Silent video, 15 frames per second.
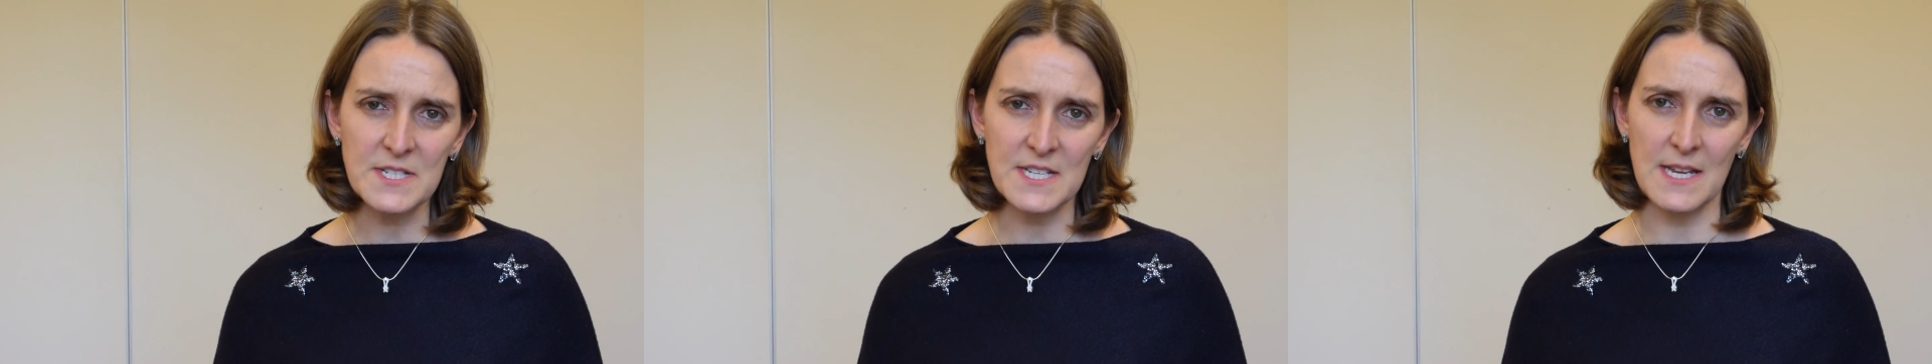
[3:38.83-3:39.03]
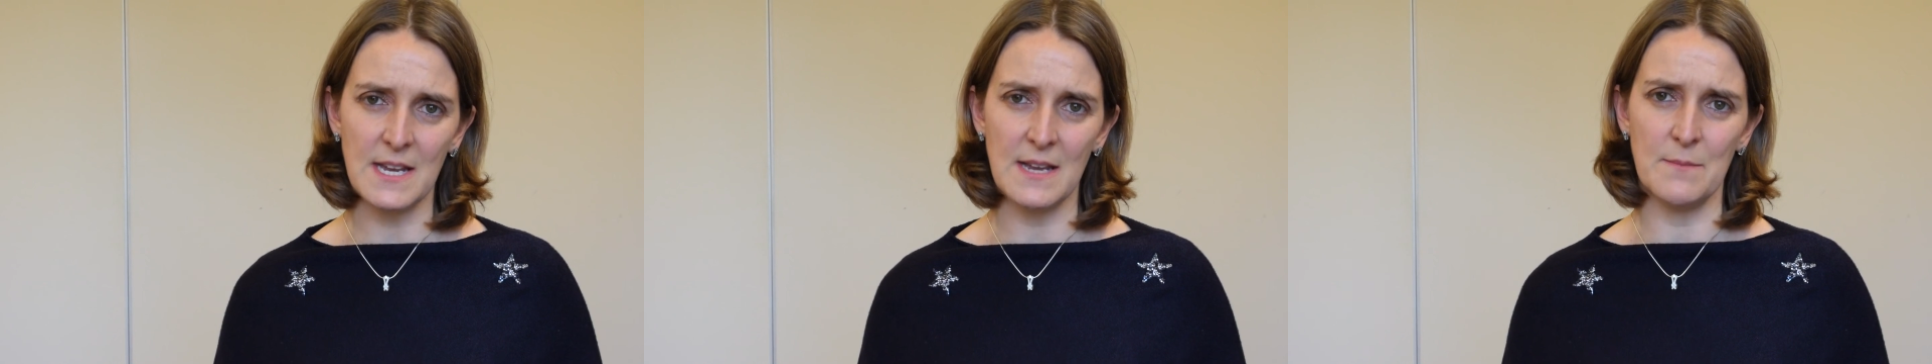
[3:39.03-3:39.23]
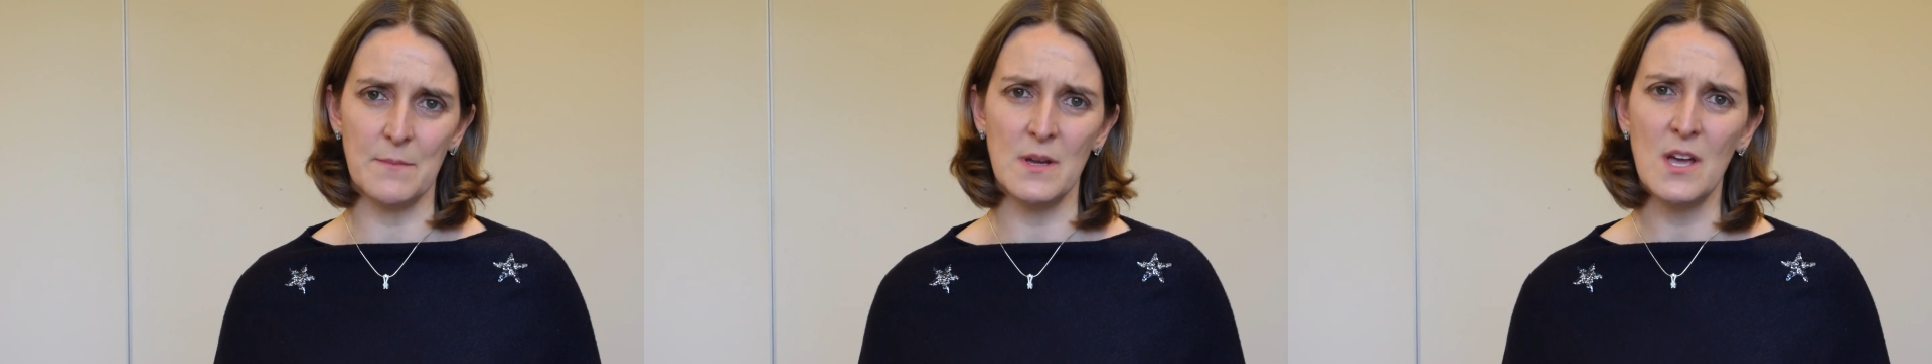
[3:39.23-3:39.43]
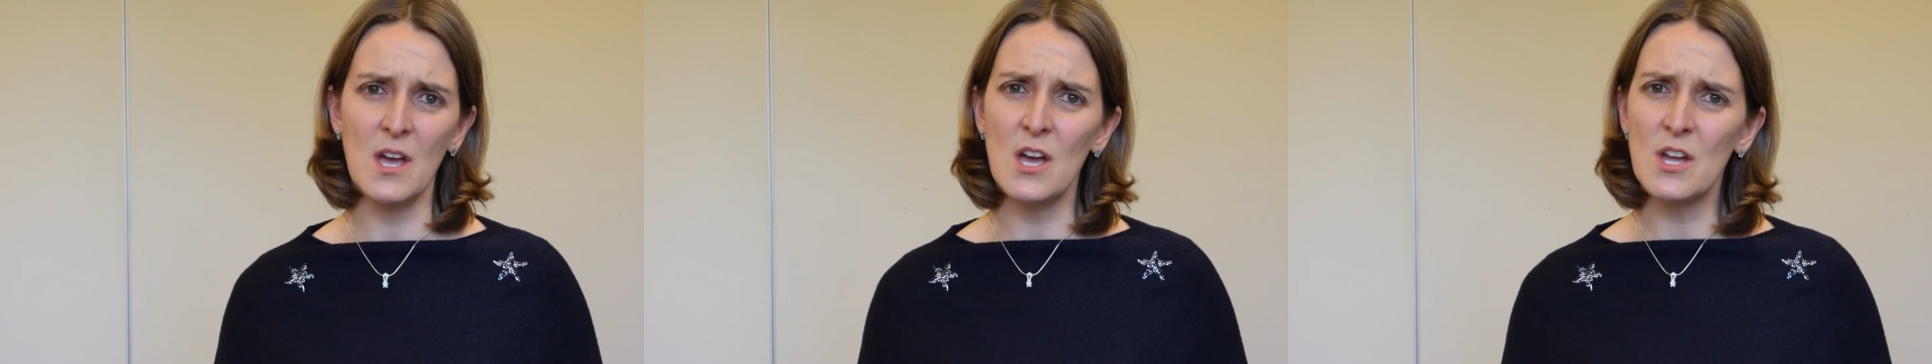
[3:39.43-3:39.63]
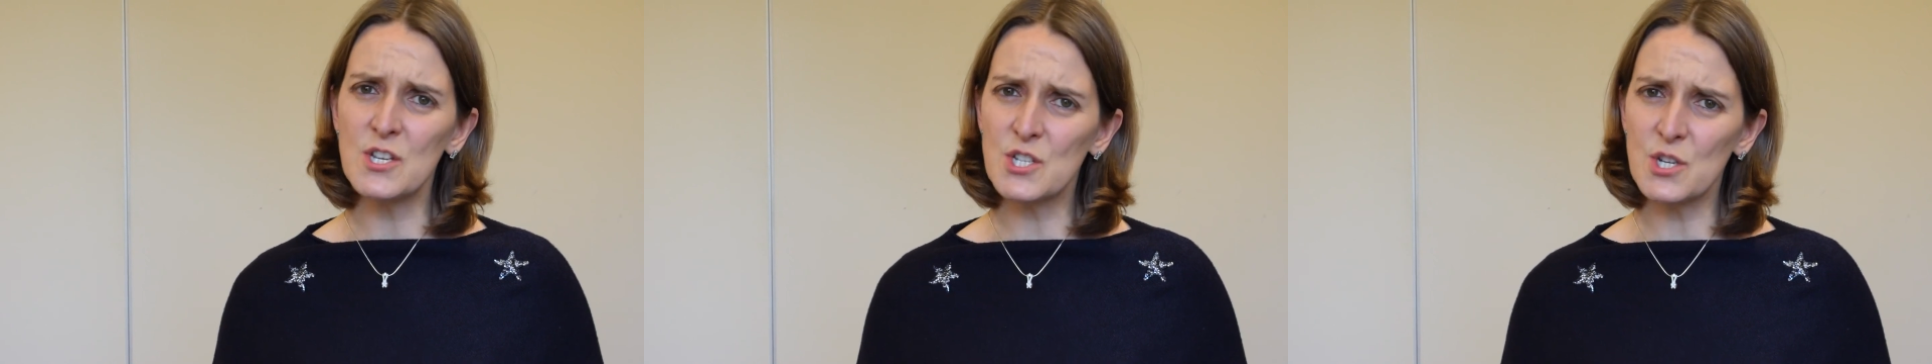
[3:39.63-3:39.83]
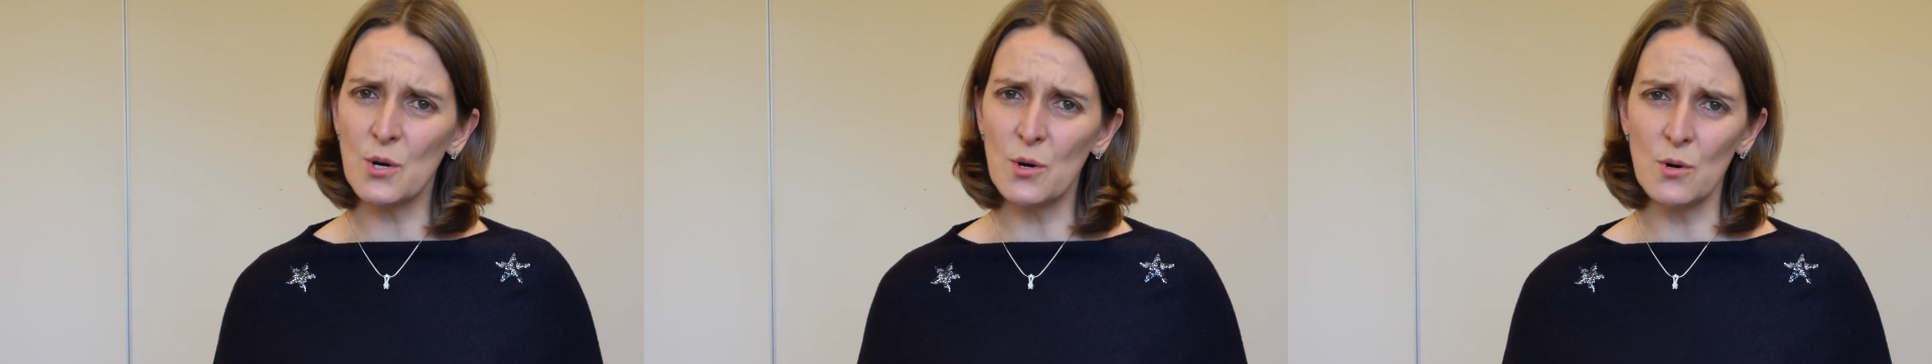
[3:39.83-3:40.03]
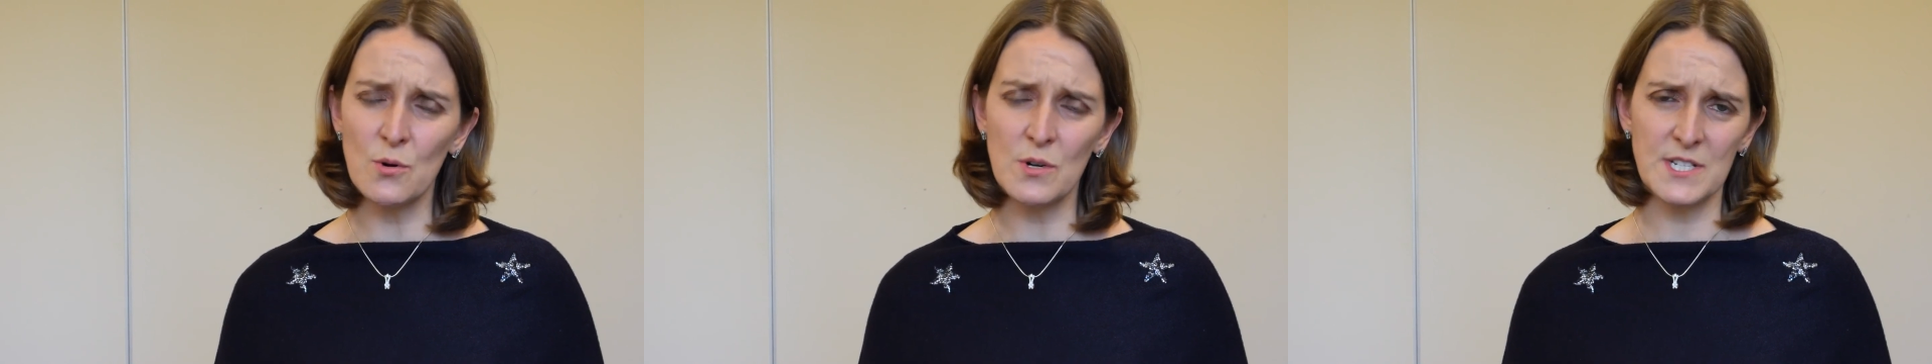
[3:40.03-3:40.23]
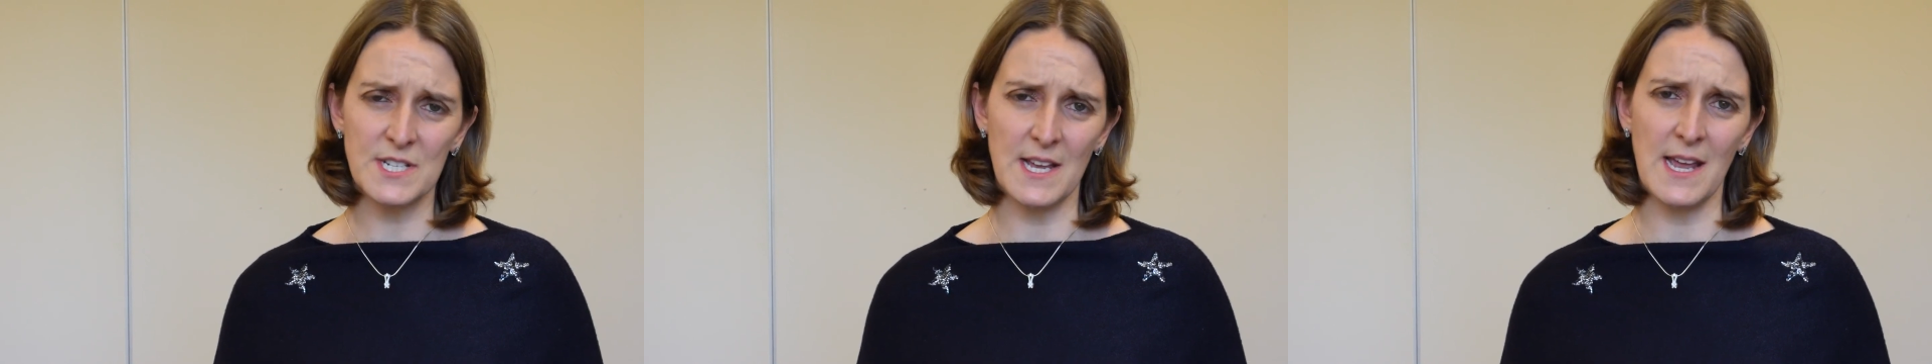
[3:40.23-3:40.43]
to him,
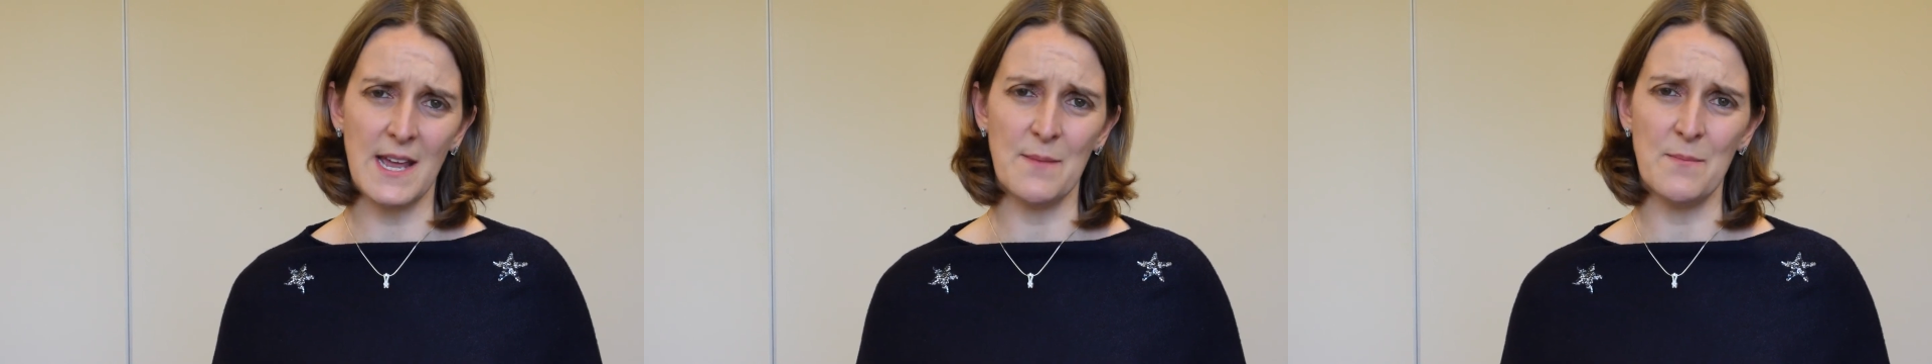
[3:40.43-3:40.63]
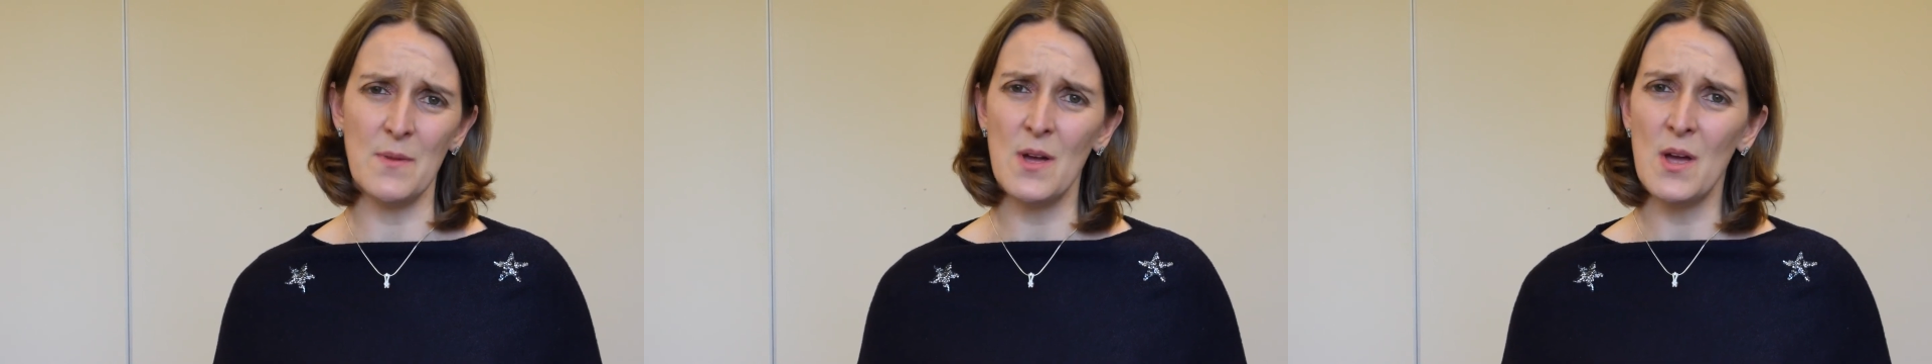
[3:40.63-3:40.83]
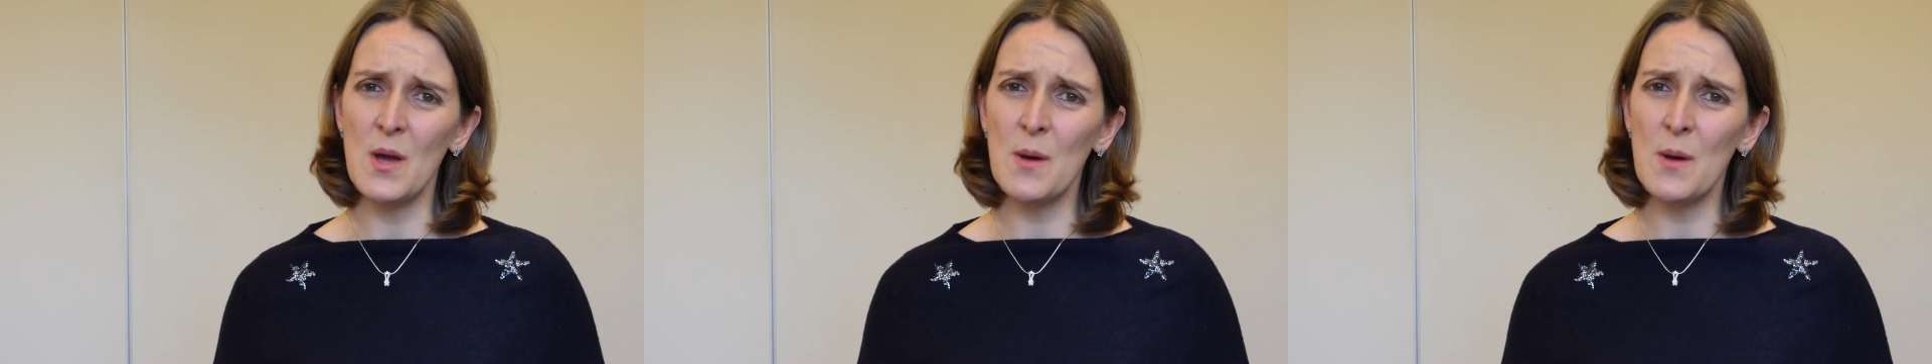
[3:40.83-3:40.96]
talk to him,